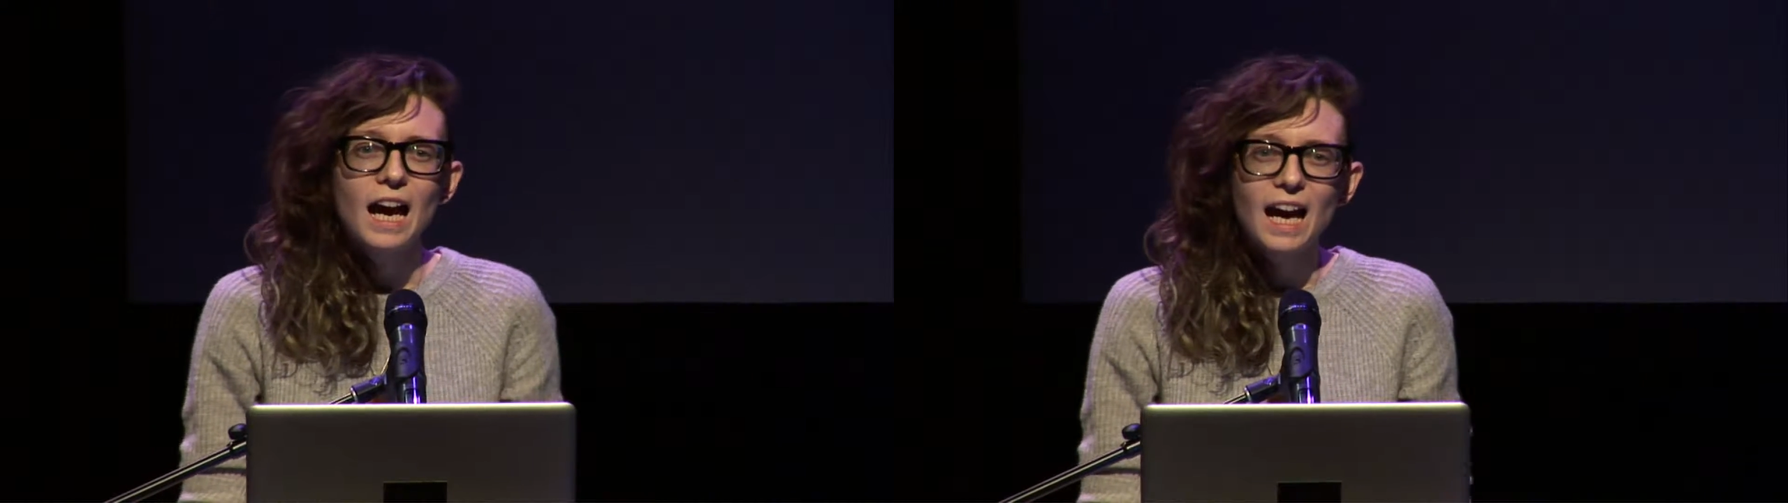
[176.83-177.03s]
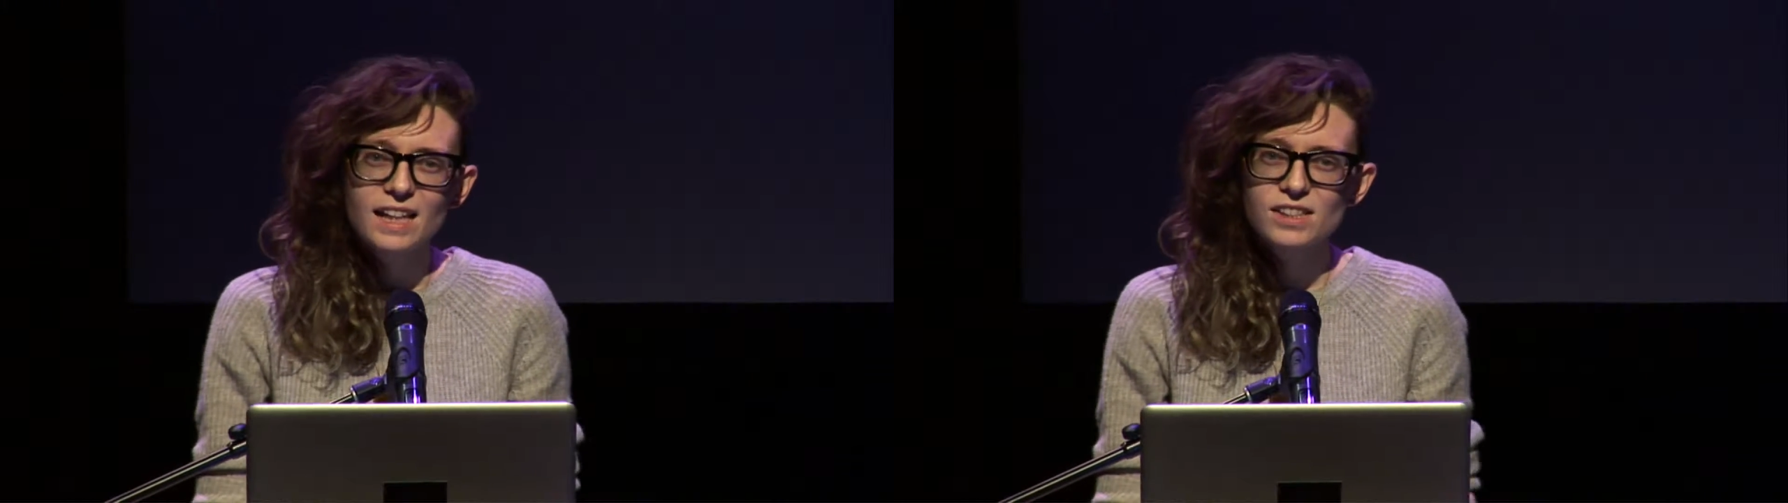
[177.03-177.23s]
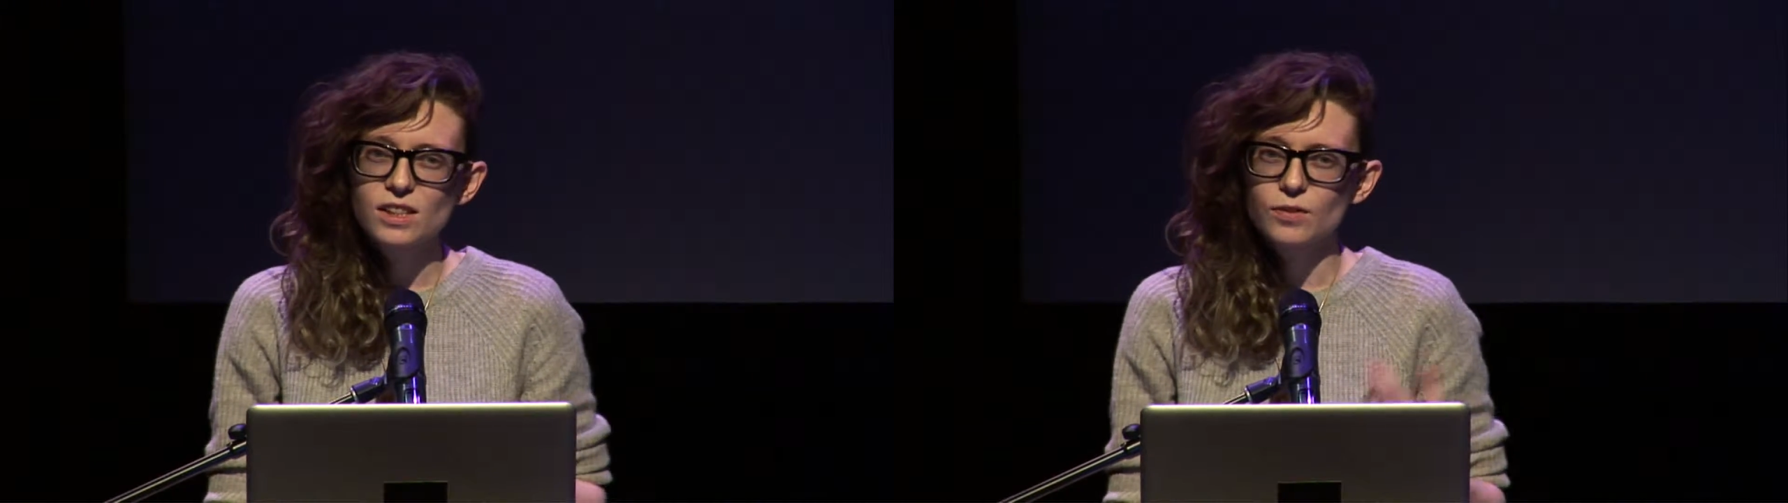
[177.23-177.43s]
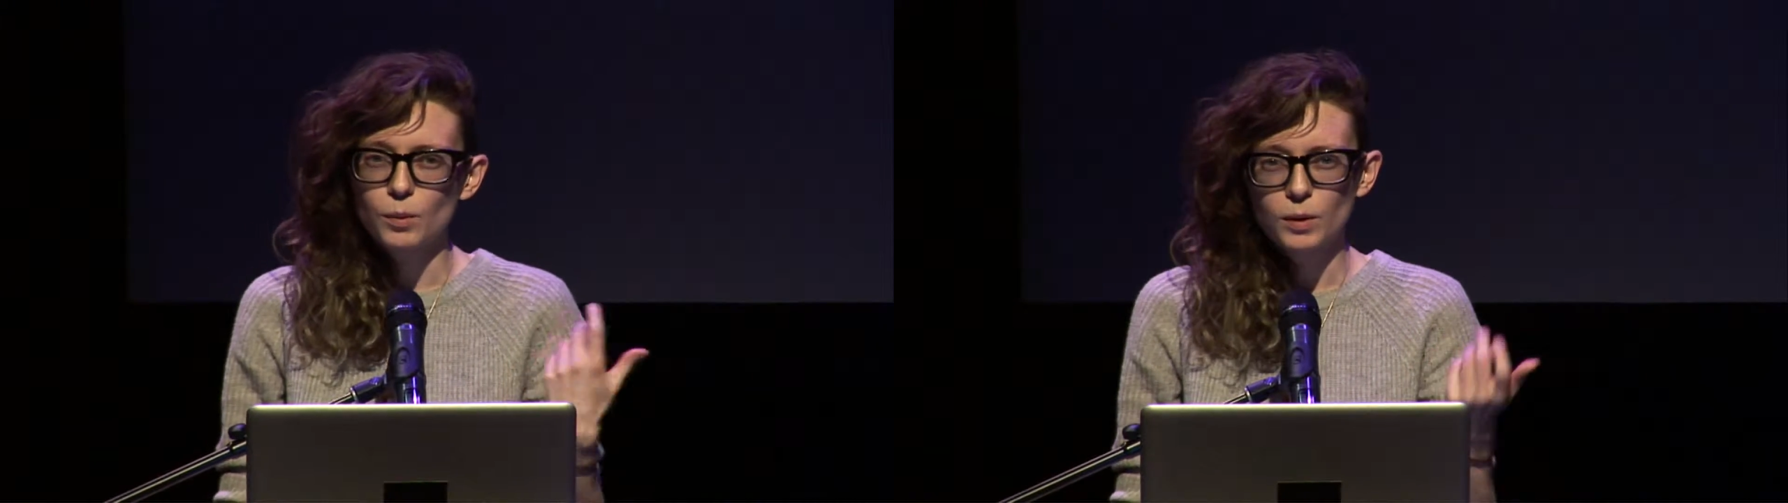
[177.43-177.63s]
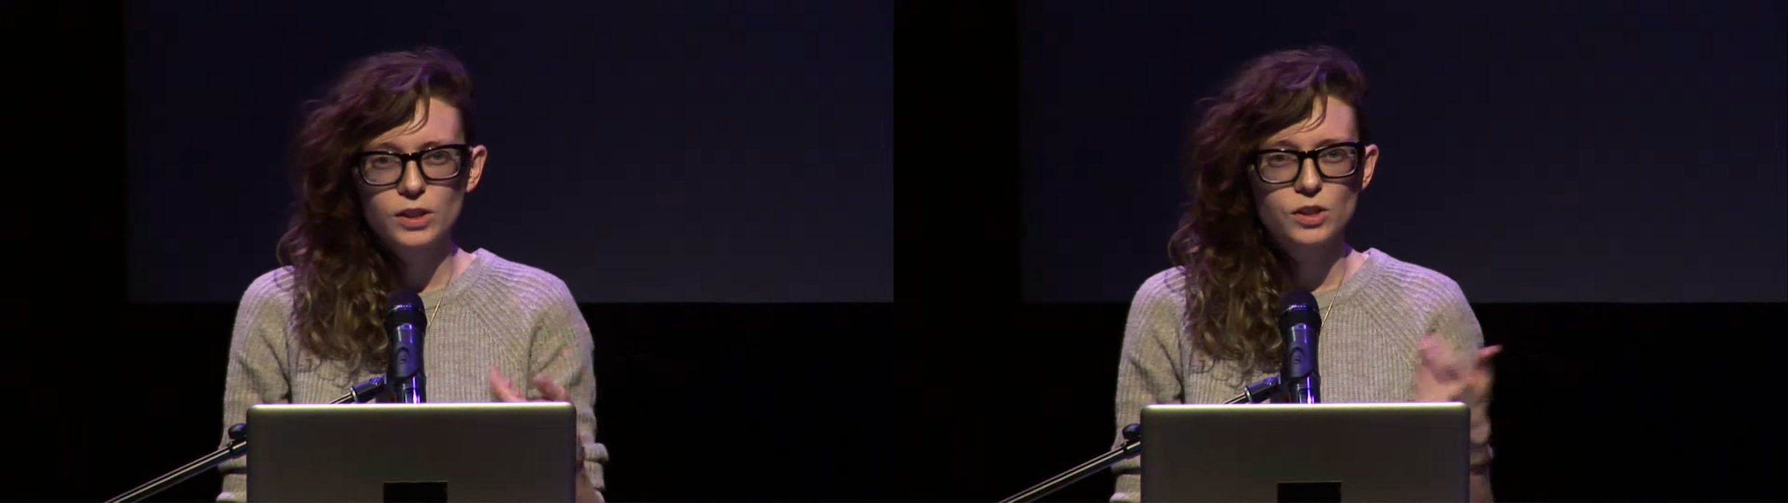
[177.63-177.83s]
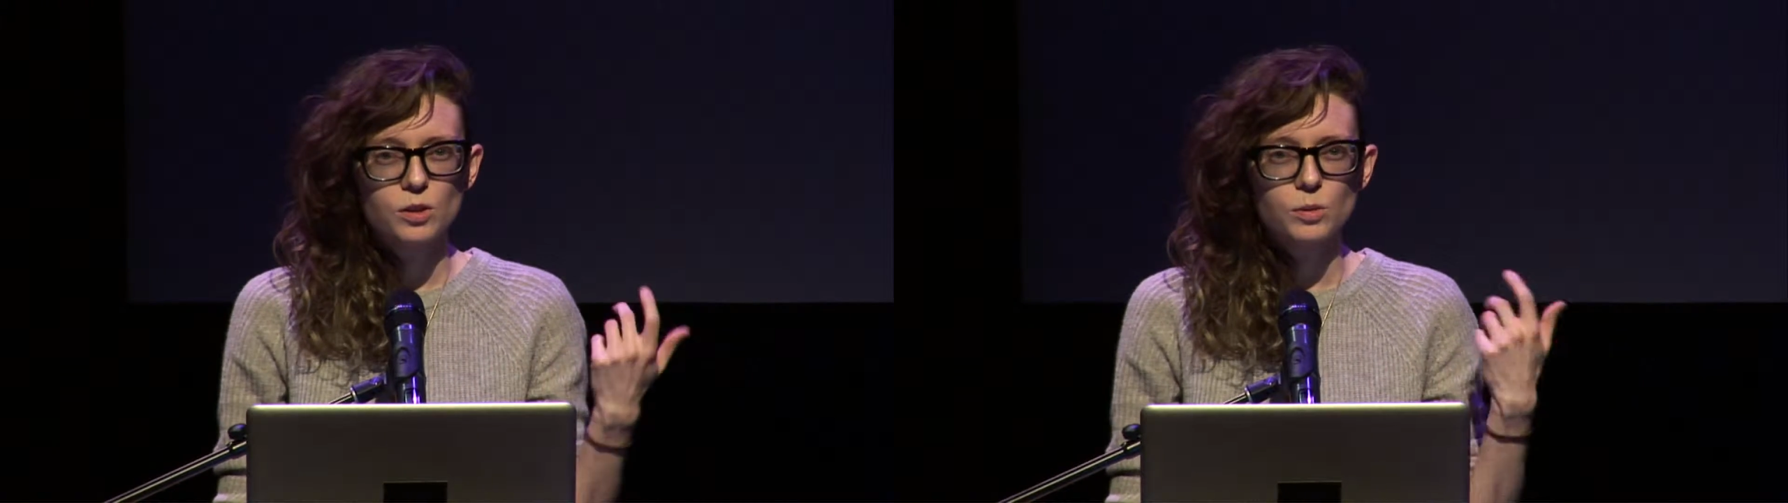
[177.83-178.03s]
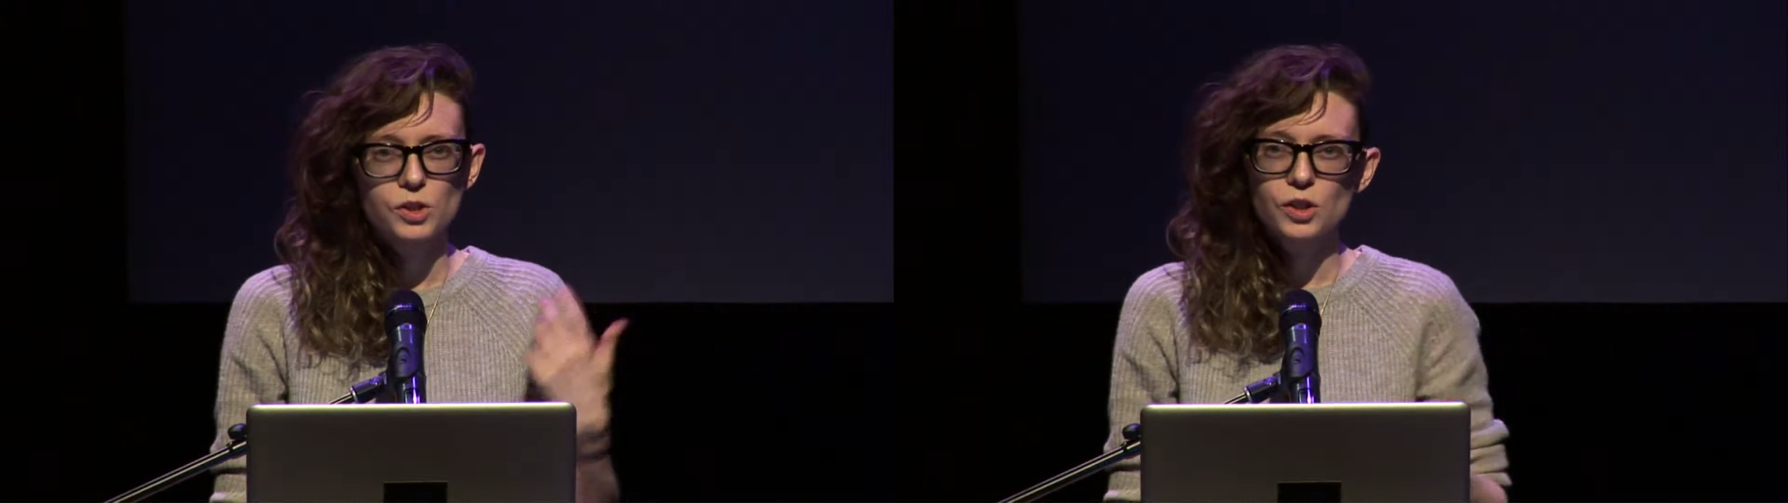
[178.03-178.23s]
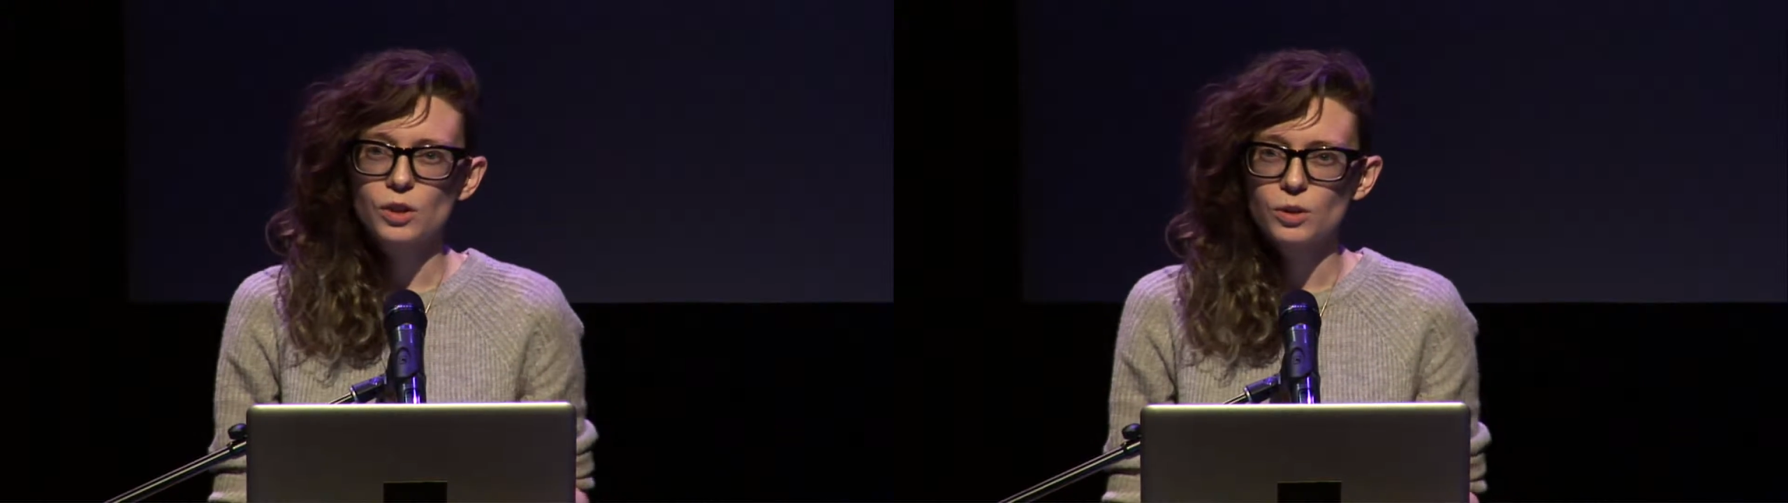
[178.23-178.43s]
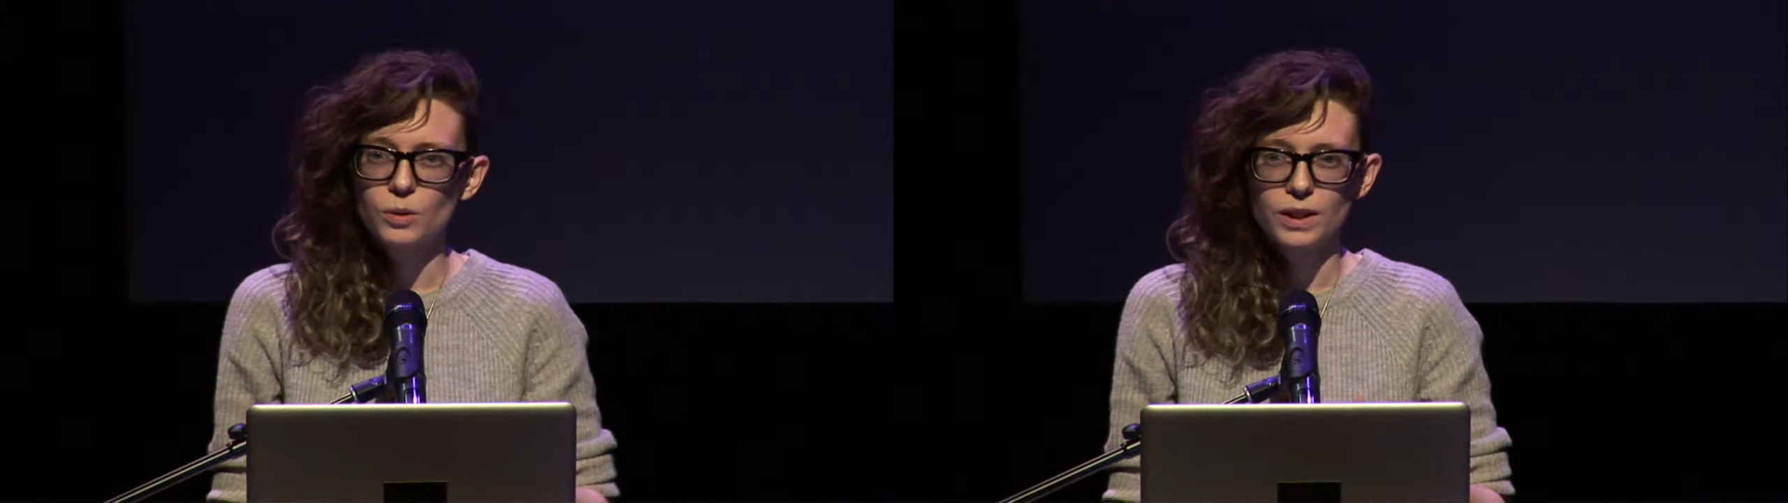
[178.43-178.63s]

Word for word: asked if I wanted to do a show